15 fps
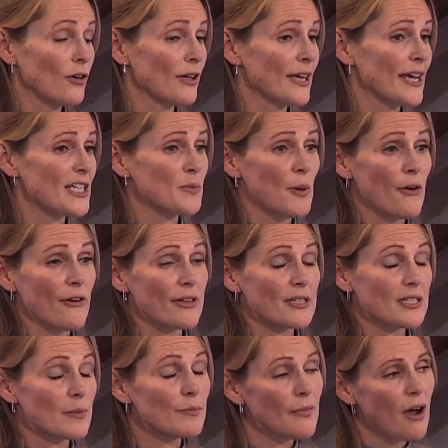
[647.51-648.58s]
You're going to
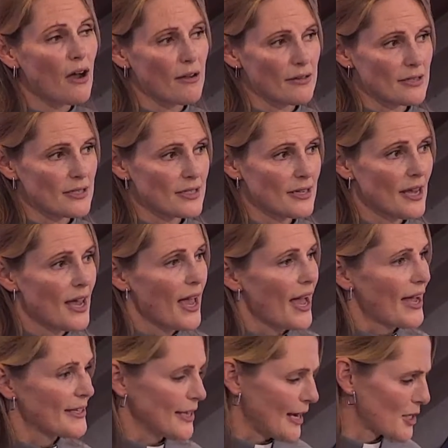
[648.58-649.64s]
experience demands
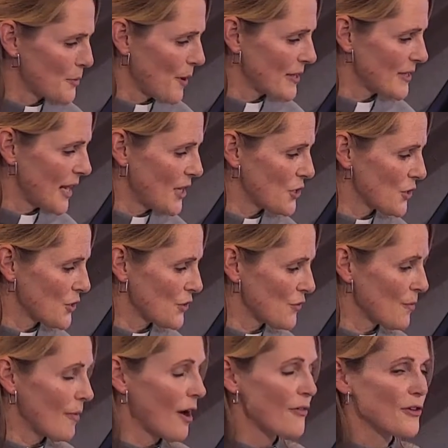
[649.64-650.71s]
and
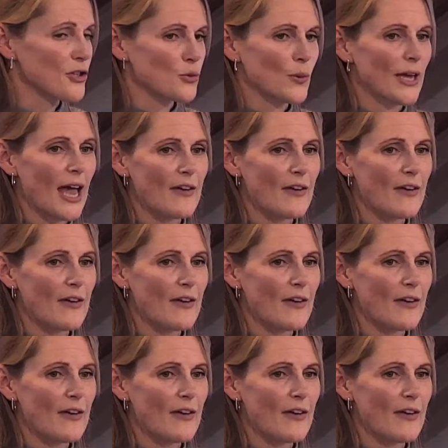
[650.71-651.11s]
expectations from others.